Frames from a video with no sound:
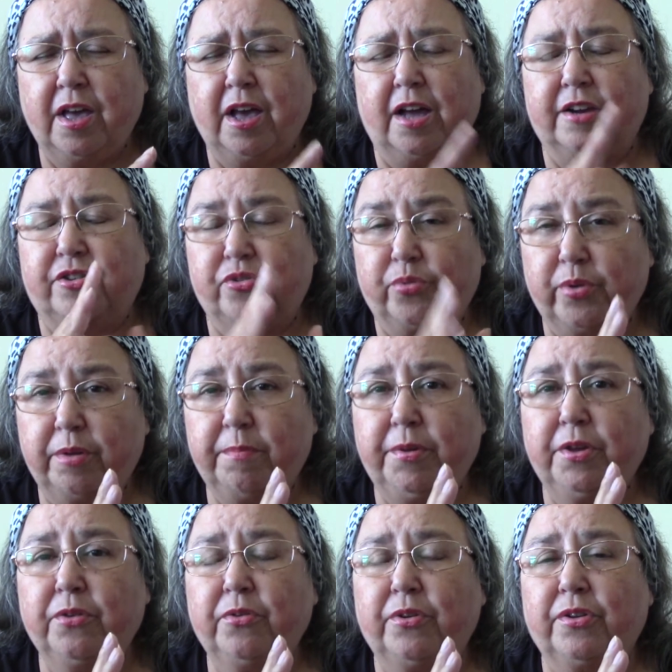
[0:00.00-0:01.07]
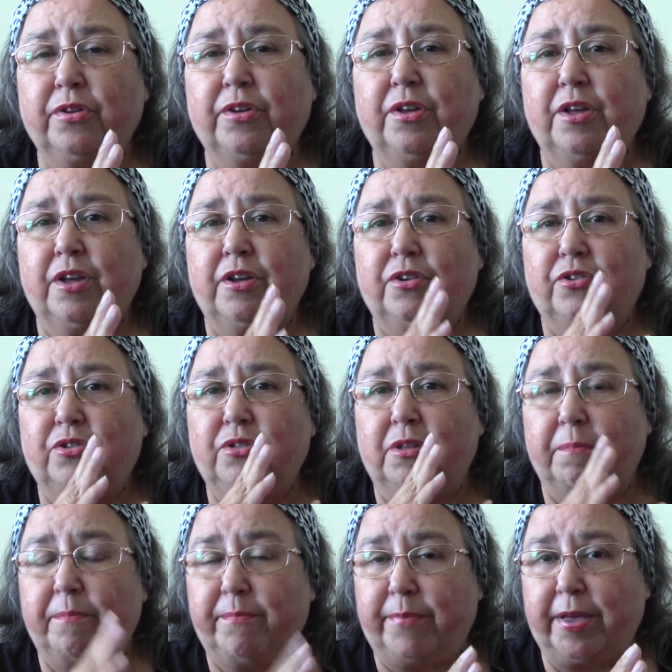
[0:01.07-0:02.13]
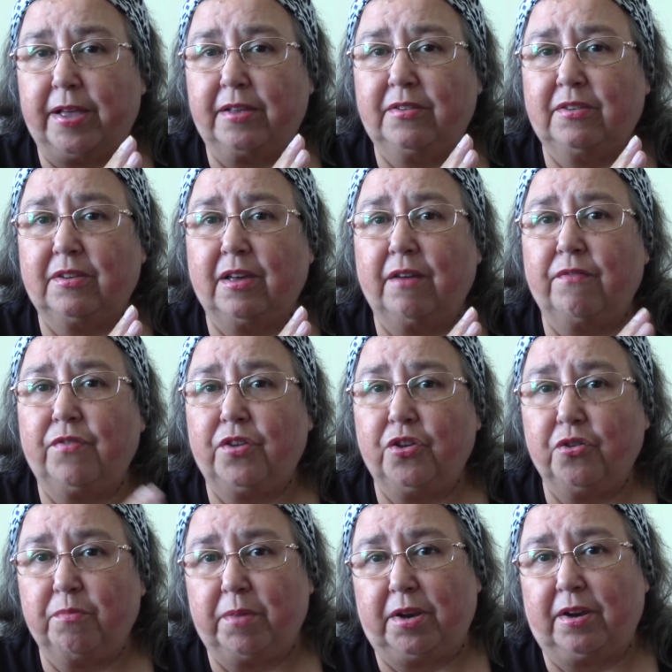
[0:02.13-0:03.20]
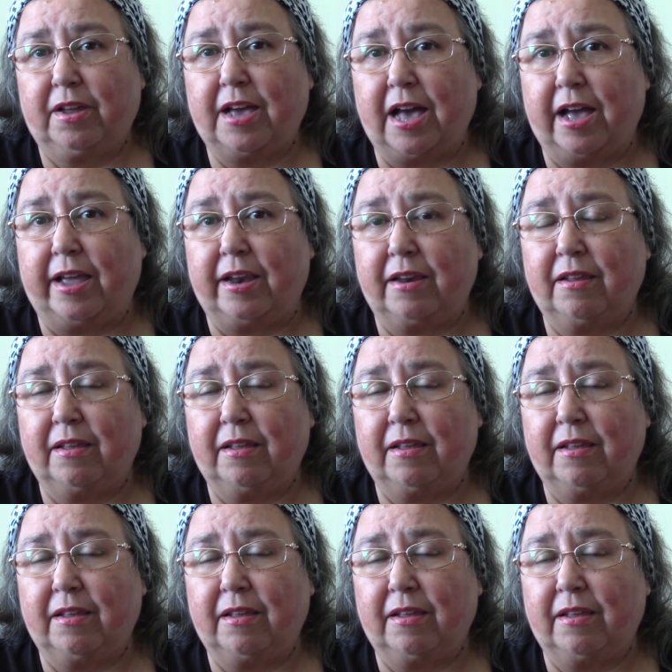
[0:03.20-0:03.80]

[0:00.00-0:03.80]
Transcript: a tribute to the best of humankind.